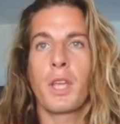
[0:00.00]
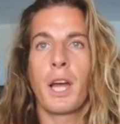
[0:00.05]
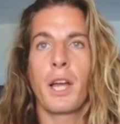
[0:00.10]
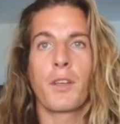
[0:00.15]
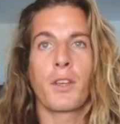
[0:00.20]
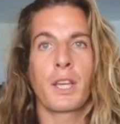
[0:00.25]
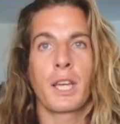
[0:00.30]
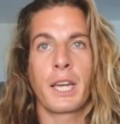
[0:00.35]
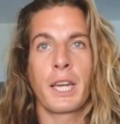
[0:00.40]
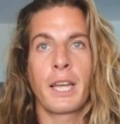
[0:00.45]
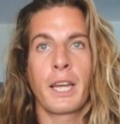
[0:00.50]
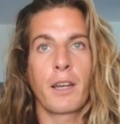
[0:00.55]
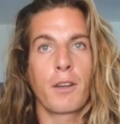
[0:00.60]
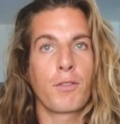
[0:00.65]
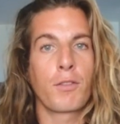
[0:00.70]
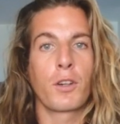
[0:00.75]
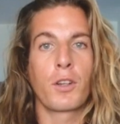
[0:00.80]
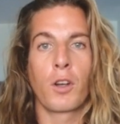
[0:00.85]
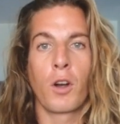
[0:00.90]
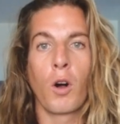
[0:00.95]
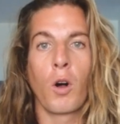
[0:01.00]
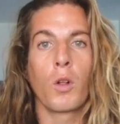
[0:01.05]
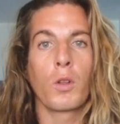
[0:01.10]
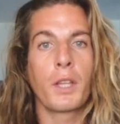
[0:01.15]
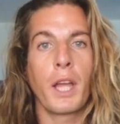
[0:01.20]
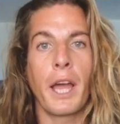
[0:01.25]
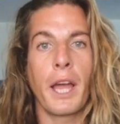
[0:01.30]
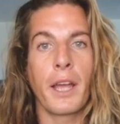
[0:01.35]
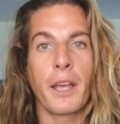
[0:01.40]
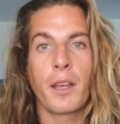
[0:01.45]
yeah, you can get it for the whole
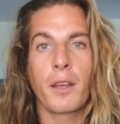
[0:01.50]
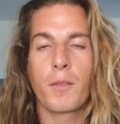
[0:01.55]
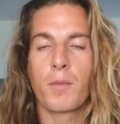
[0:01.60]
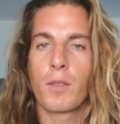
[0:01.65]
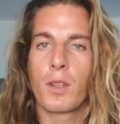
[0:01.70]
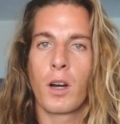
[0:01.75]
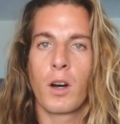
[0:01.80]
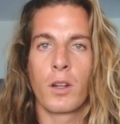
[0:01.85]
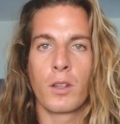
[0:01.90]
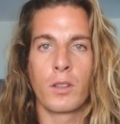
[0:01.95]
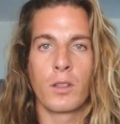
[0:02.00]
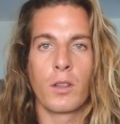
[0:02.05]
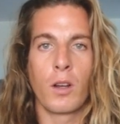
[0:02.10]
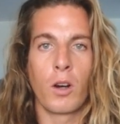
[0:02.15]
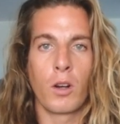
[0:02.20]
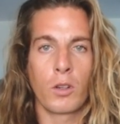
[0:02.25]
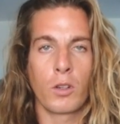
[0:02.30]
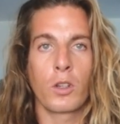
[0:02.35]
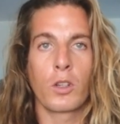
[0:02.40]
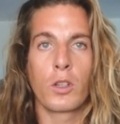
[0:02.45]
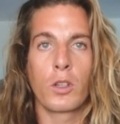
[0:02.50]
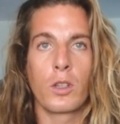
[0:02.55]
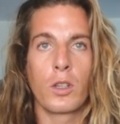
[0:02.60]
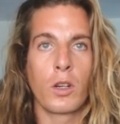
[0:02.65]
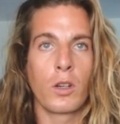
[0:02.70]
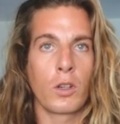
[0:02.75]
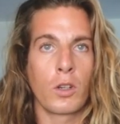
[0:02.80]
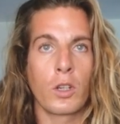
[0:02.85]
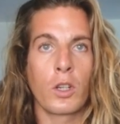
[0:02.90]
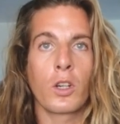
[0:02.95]
day on
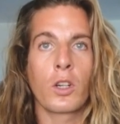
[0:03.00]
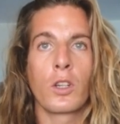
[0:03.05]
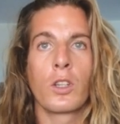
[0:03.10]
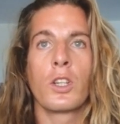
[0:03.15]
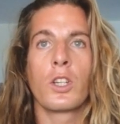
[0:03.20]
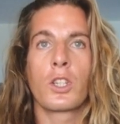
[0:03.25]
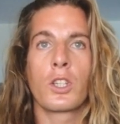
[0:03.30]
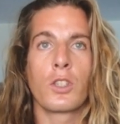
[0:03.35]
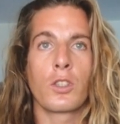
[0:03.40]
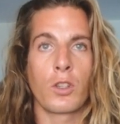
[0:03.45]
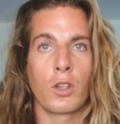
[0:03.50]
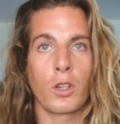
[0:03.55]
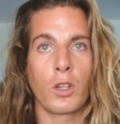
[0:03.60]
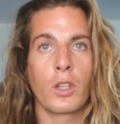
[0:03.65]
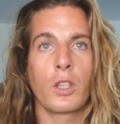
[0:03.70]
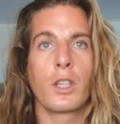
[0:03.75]
good conditions and